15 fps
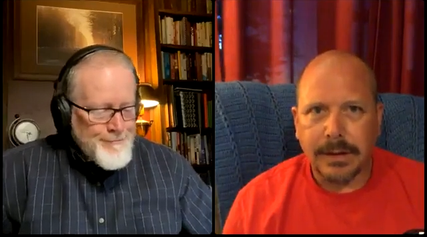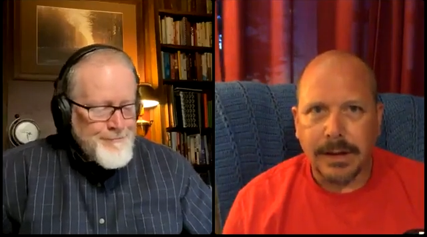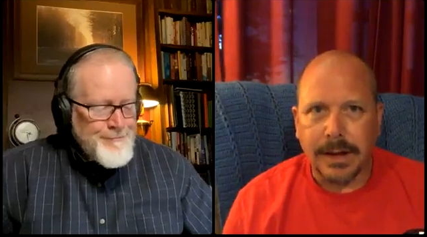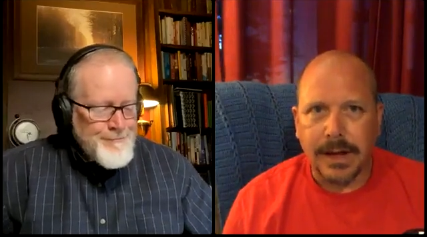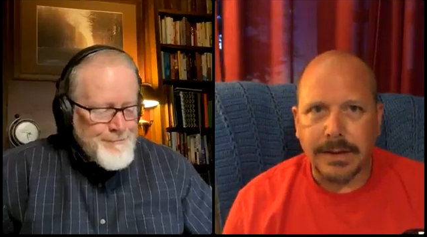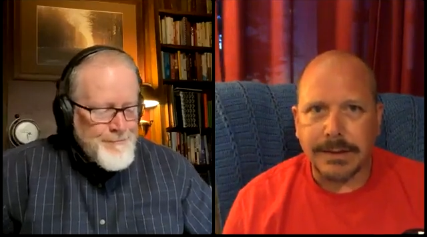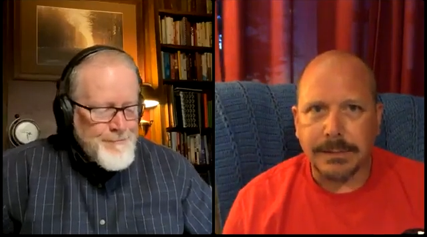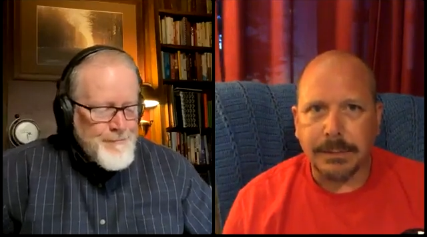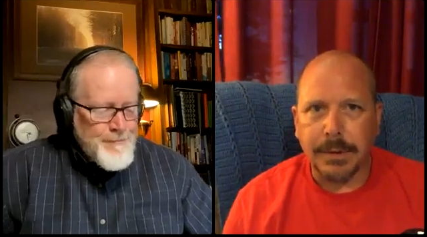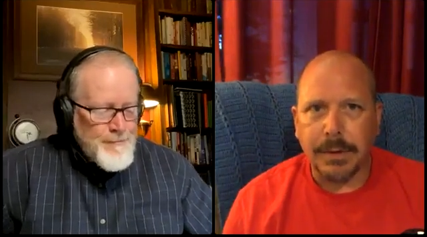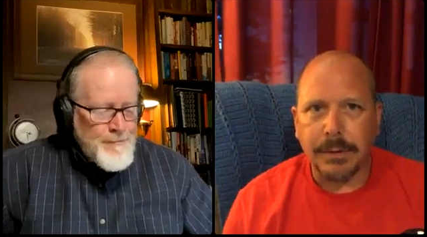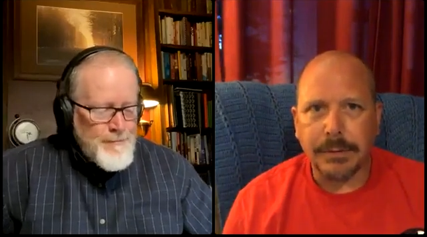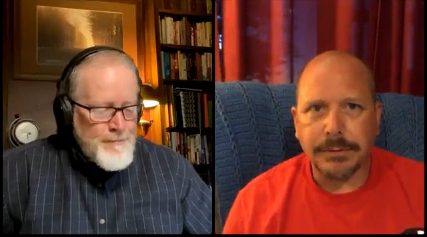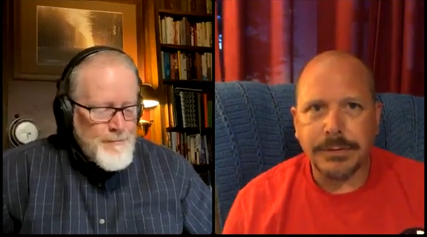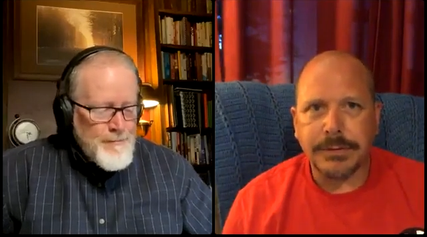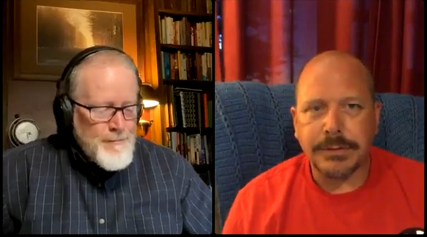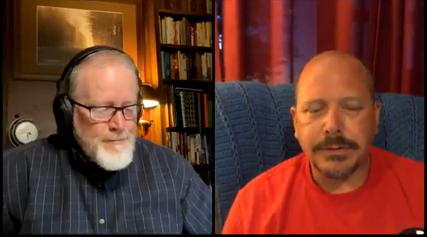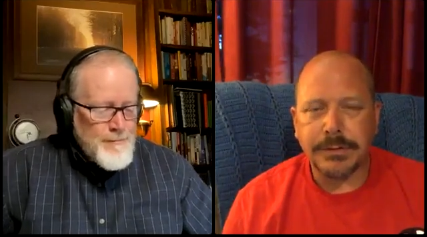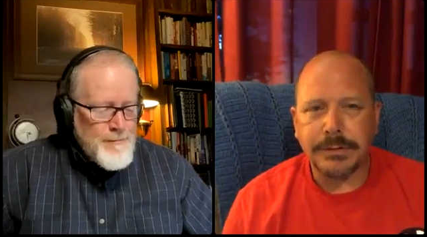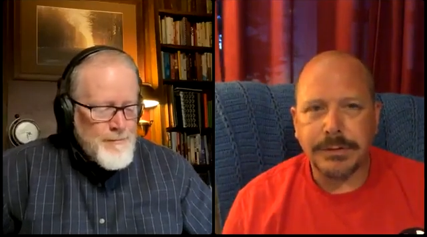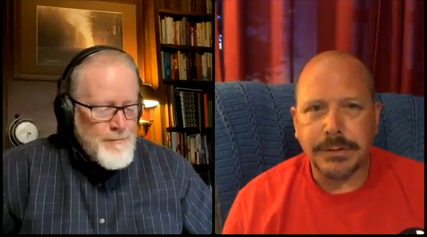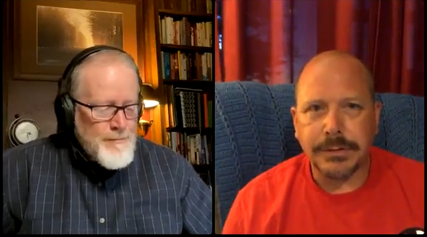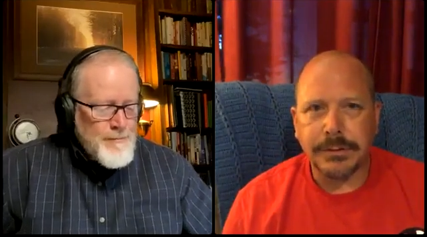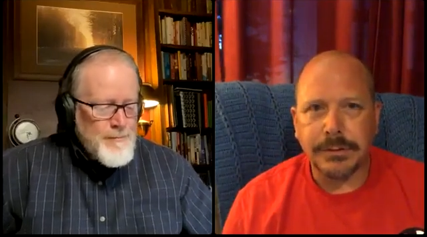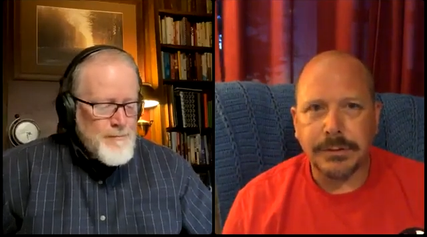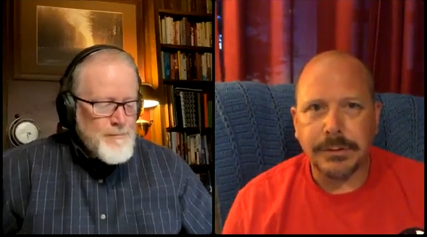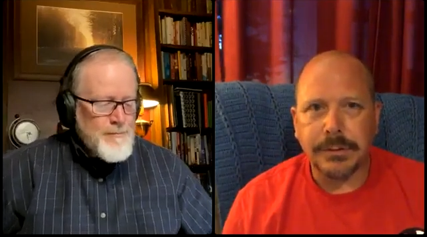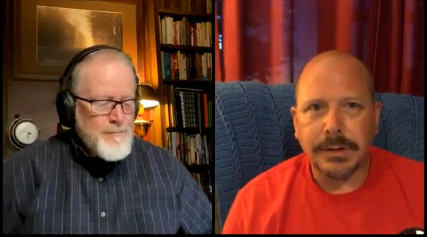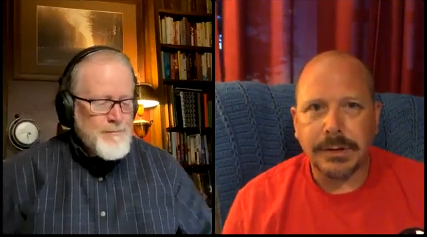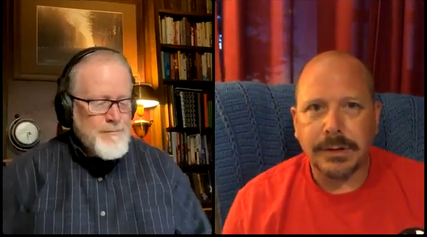Speaker 1: mm-hmm. as opposed
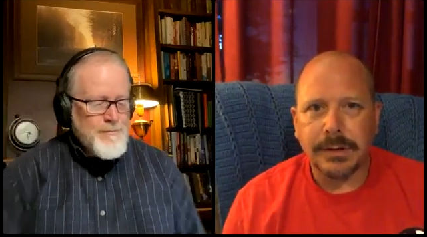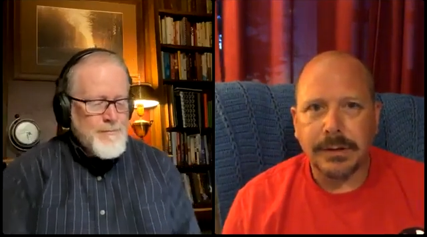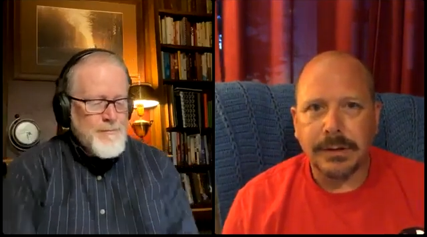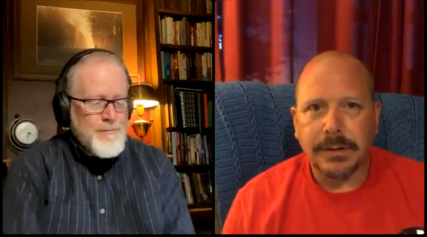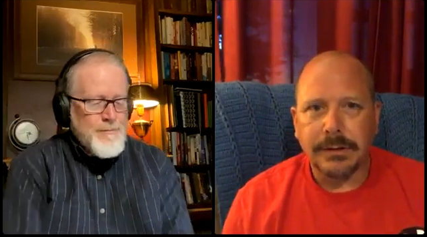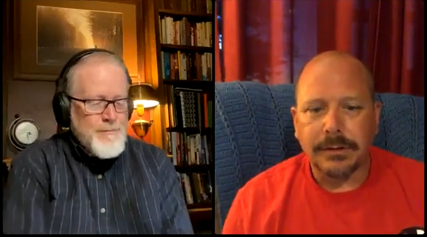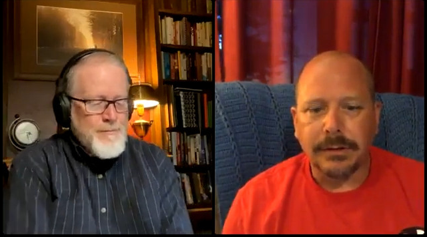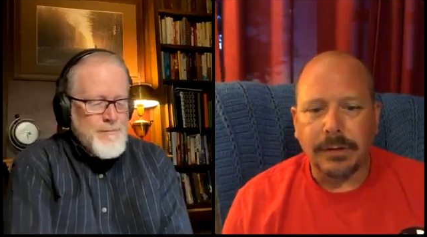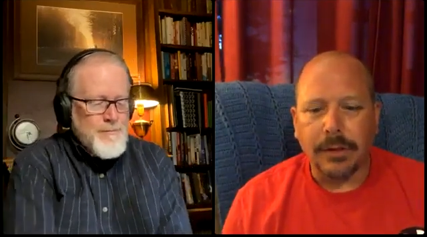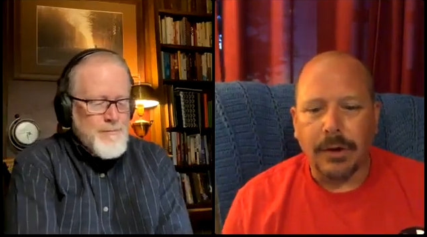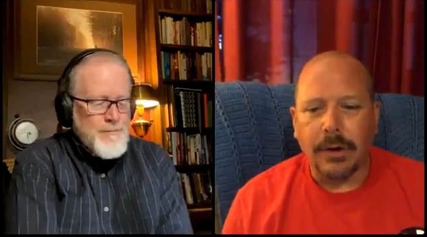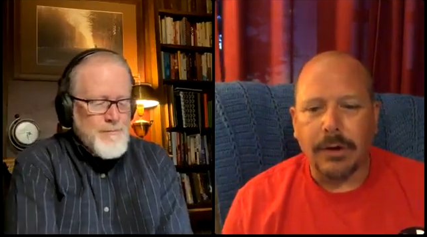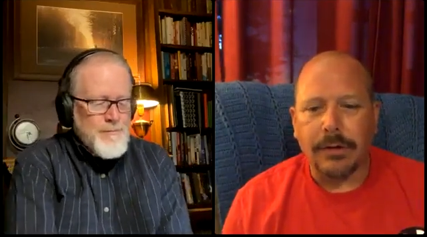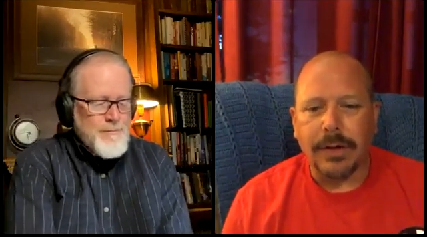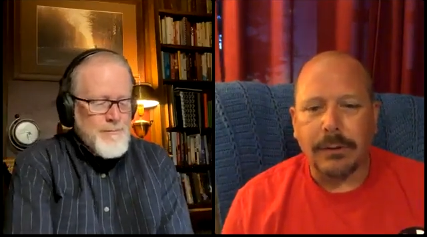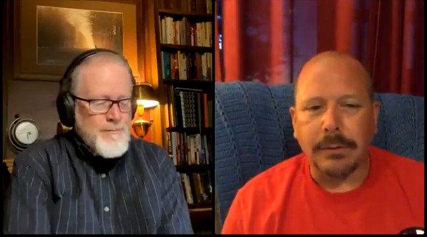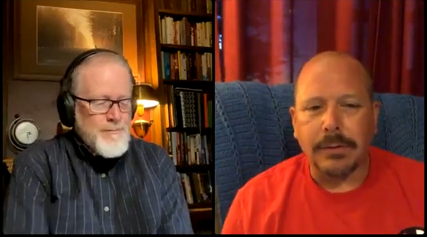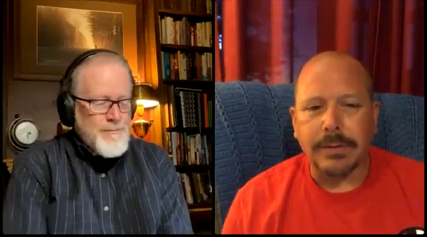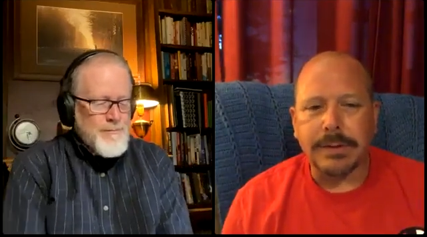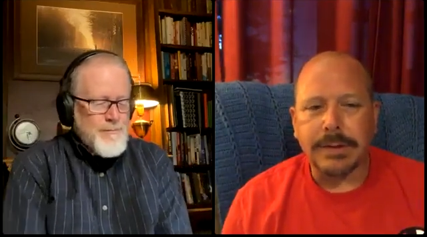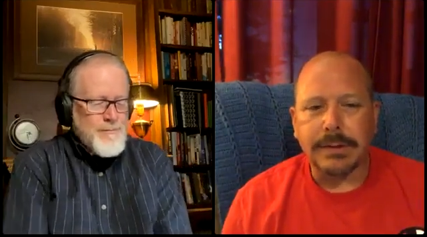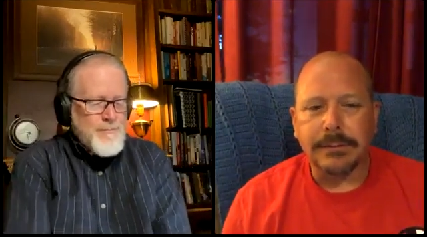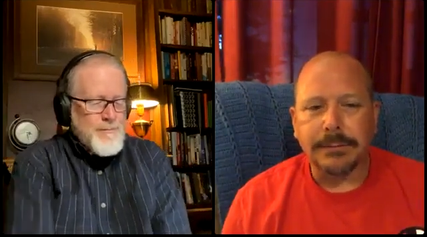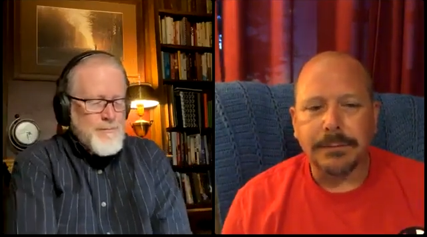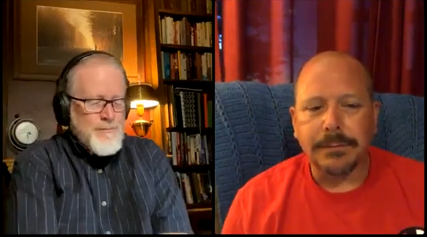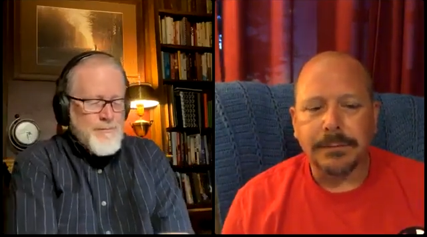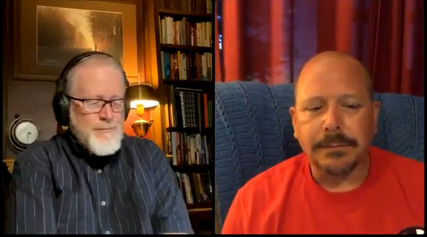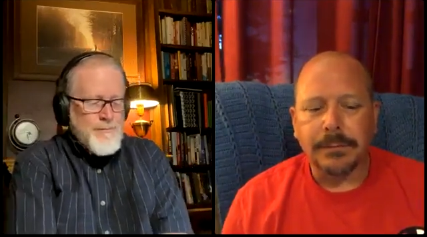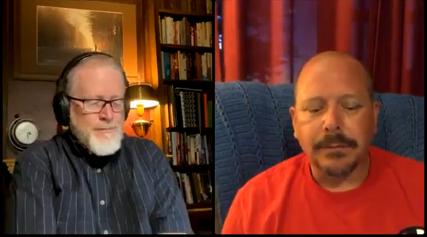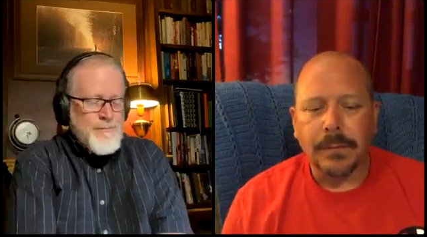to the law that was
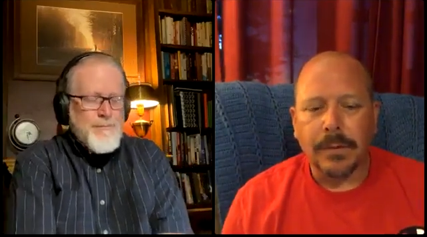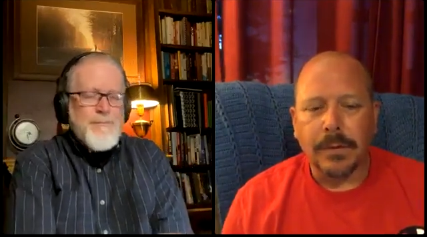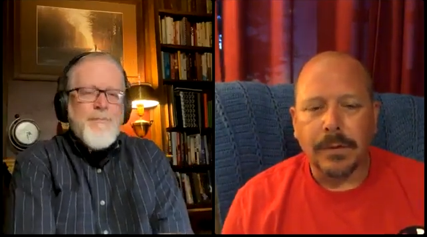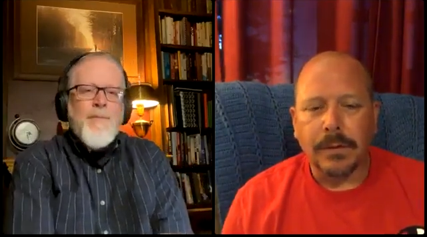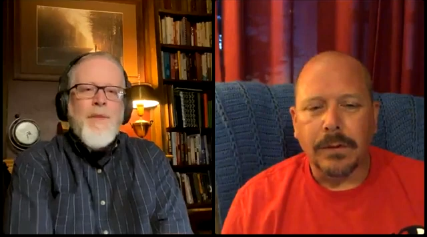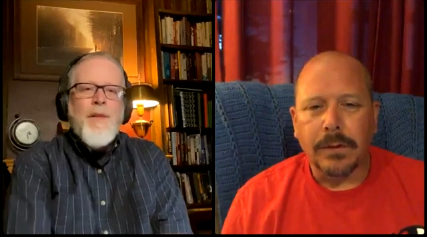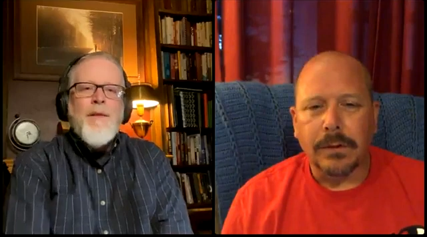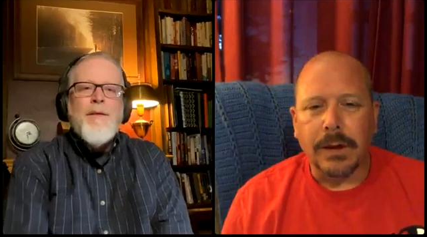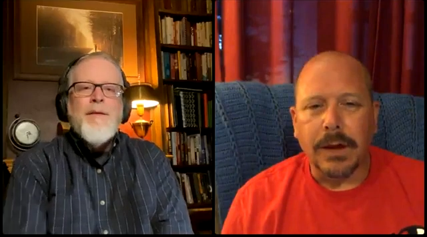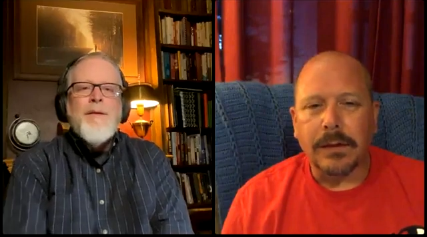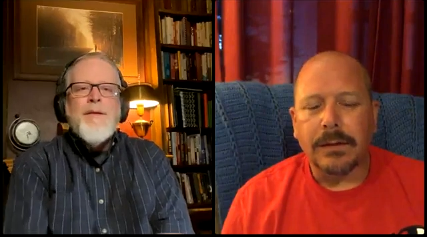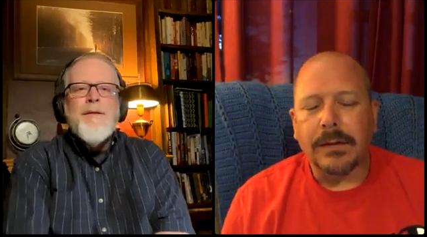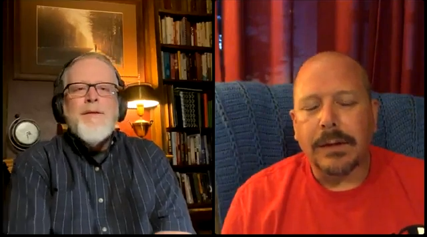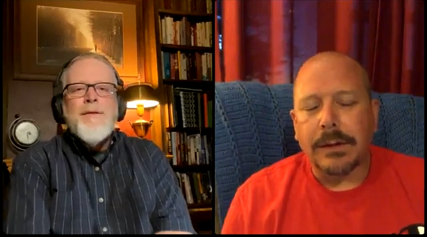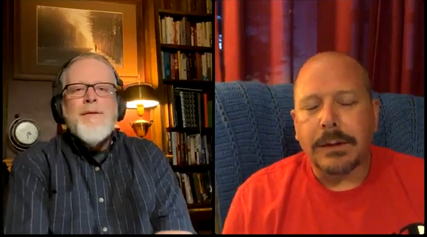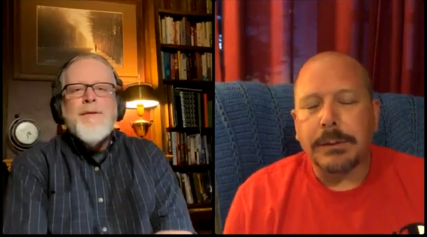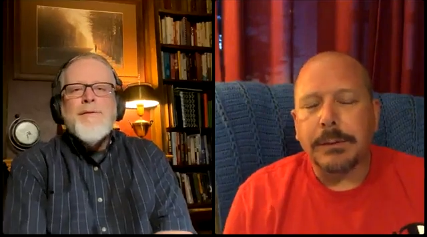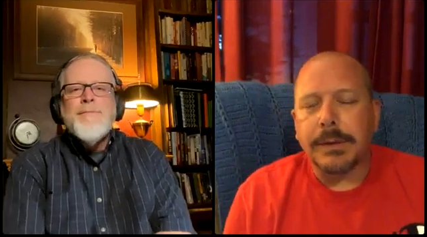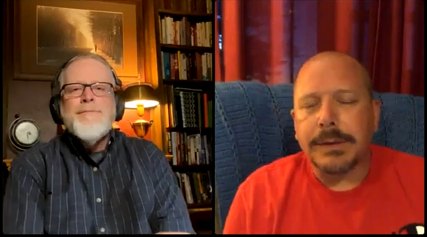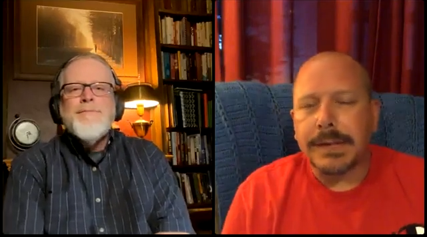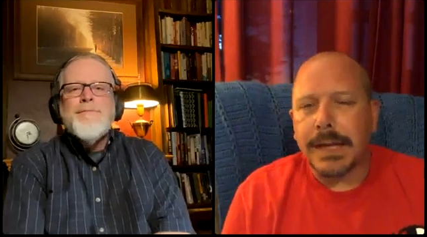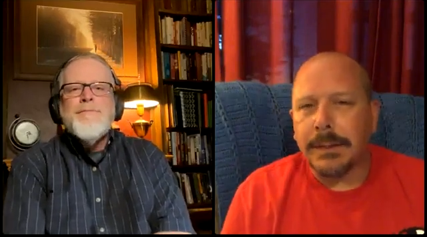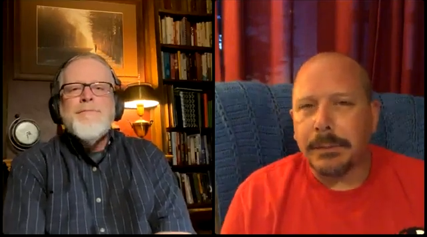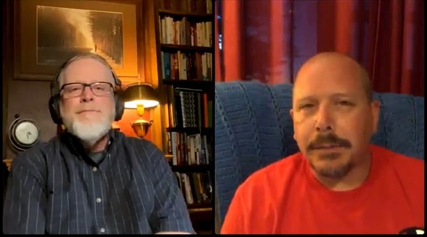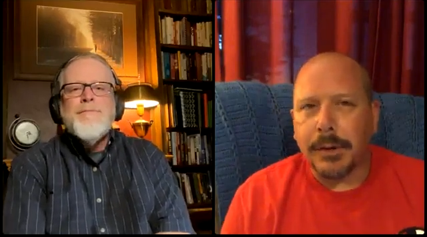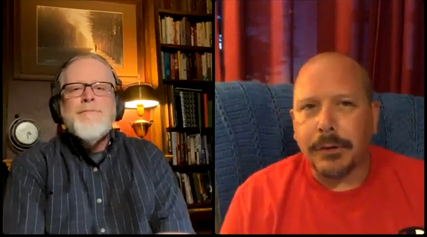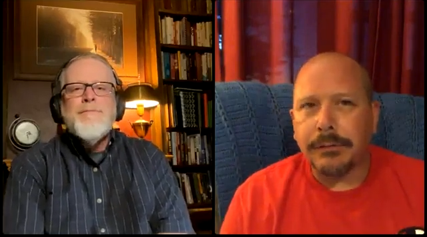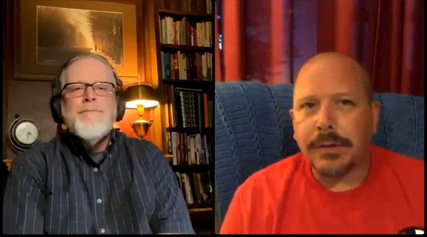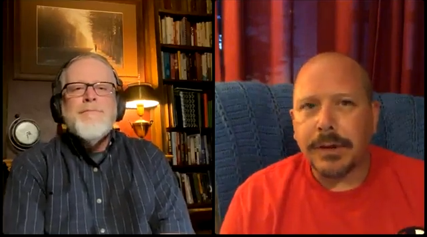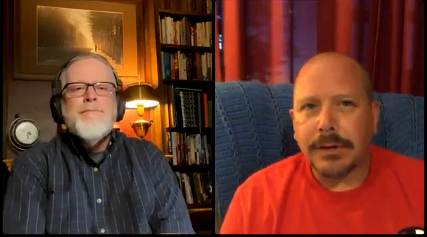not that it was
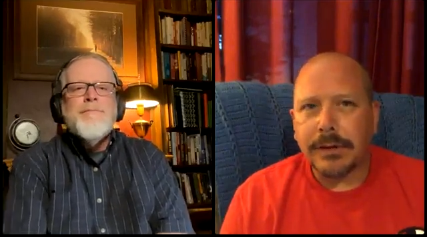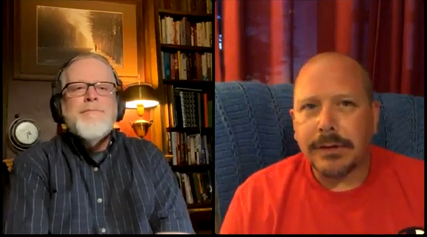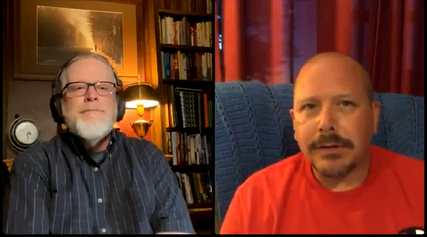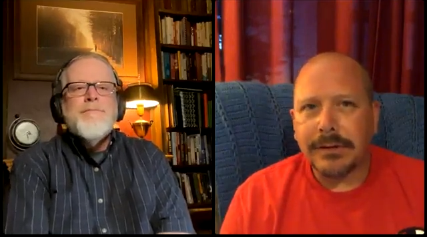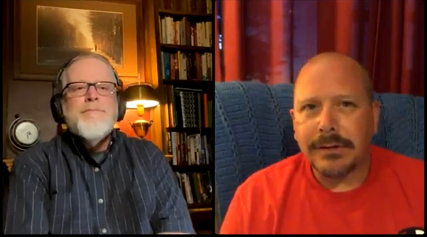imperfect,